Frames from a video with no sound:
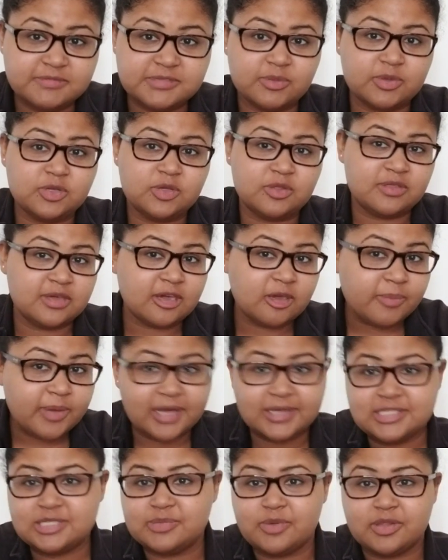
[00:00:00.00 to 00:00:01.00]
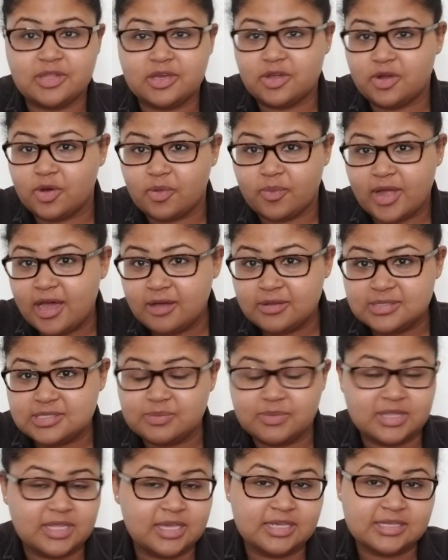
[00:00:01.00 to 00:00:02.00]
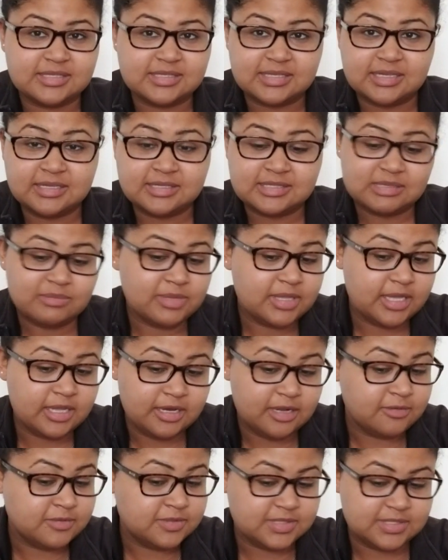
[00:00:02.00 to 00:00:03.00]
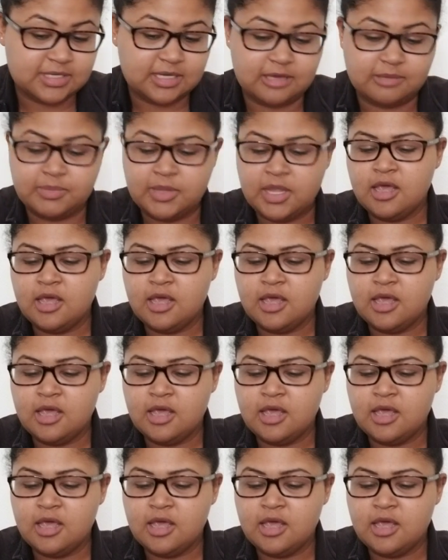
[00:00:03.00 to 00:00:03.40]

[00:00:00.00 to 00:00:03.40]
someone you think about, someone that you're around, someone that you see, someone that you don't see.